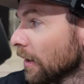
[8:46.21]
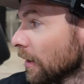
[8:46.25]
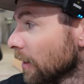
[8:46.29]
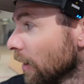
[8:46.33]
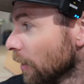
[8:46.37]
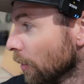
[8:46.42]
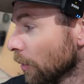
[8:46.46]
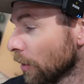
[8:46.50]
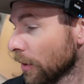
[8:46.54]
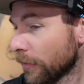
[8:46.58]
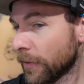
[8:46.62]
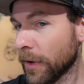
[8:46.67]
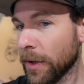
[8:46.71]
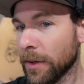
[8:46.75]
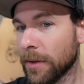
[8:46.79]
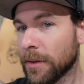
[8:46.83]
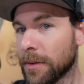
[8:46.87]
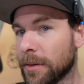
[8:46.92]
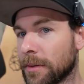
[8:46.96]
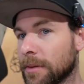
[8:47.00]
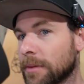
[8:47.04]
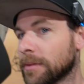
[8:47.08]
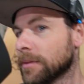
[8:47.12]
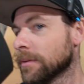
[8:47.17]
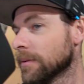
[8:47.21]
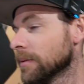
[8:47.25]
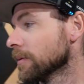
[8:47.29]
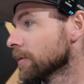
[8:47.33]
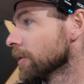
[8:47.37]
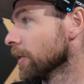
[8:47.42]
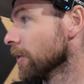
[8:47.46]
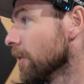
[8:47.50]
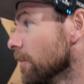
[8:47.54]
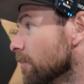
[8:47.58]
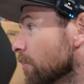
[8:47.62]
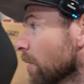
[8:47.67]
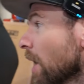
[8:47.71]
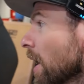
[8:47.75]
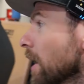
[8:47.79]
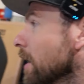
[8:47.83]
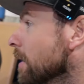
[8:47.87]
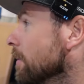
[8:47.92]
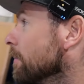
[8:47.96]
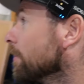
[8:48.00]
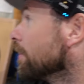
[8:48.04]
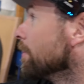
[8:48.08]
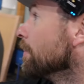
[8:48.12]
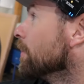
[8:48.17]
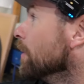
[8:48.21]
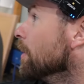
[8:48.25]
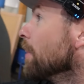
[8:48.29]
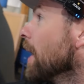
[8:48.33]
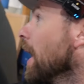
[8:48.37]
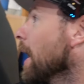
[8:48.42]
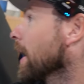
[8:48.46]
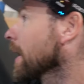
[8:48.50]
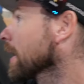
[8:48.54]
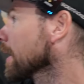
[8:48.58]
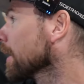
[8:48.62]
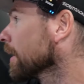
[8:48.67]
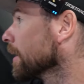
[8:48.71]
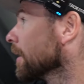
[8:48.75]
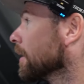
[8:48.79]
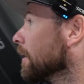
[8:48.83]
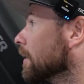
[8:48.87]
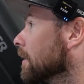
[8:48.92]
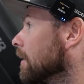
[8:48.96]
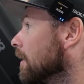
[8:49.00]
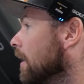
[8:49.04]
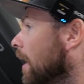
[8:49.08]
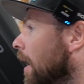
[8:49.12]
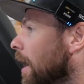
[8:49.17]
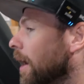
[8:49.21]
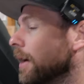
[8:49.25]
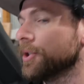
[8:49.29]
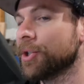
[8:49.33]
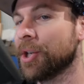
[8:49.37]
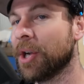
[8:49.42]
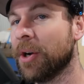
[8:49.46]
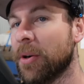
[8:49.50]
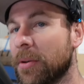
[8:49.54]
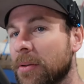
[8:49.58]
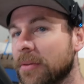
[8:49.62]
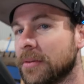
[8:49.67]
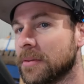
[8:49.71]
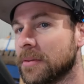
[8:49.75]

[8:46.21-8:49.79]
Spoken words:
The look of it, so the black hard shell.